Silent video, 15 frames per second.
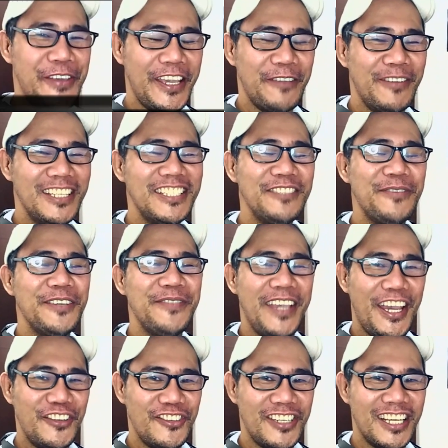Okay, I'm gonna just make the
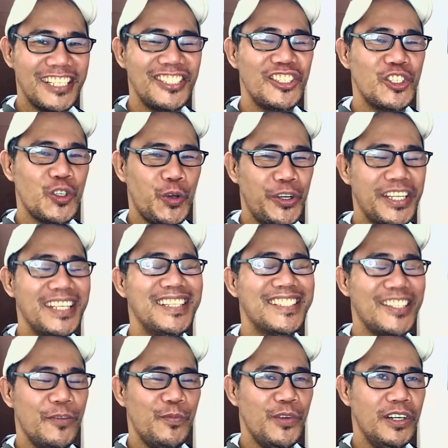introduction short and
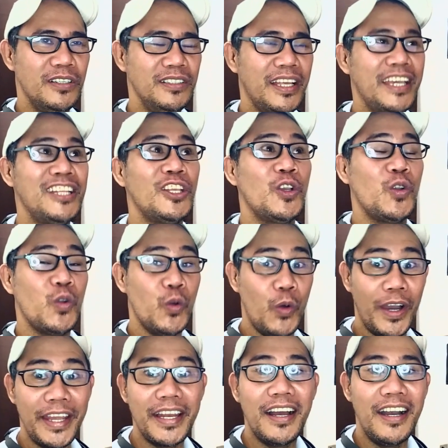simple, and
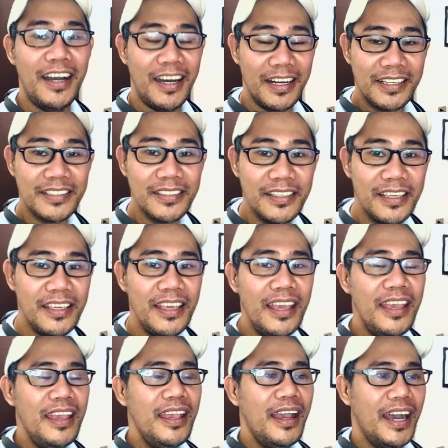quite honestly,
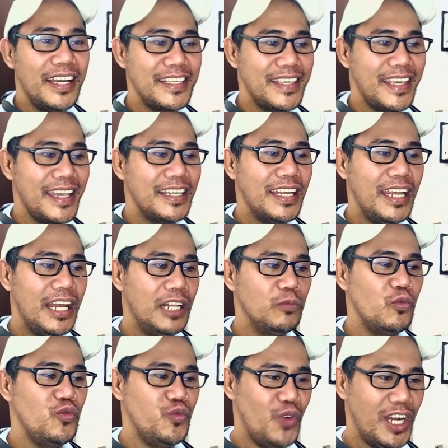I can't
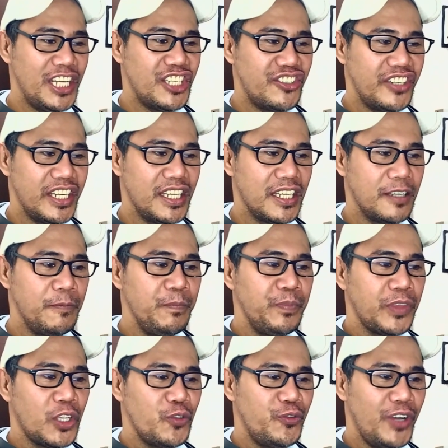help wondering
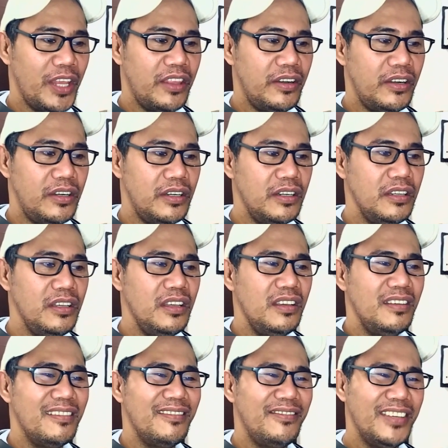whether
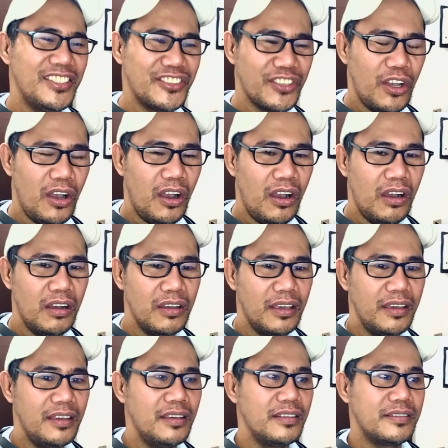this song
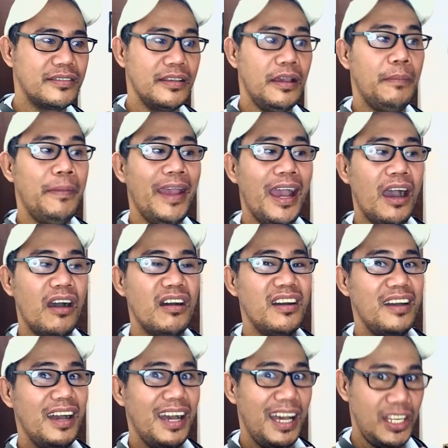is about
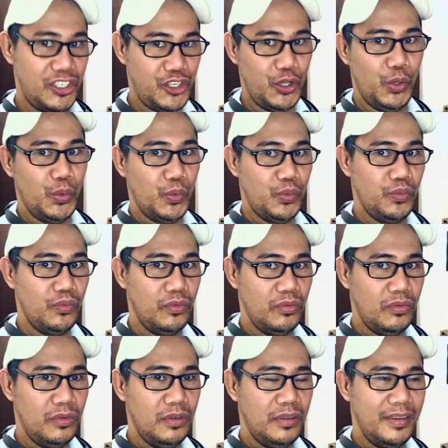Adu
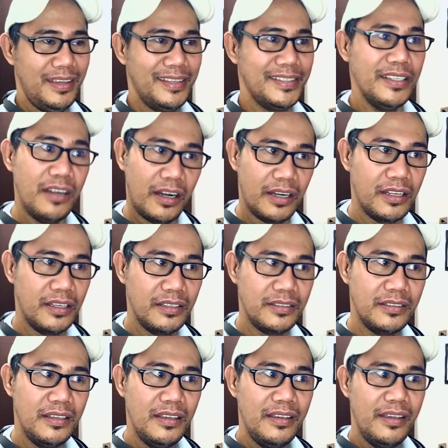as an
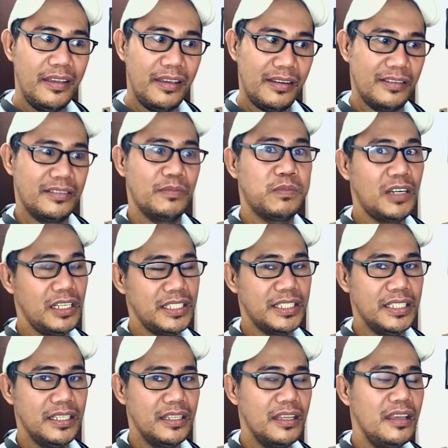artist and as a
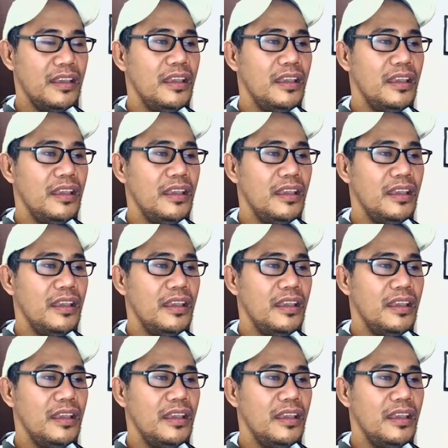person.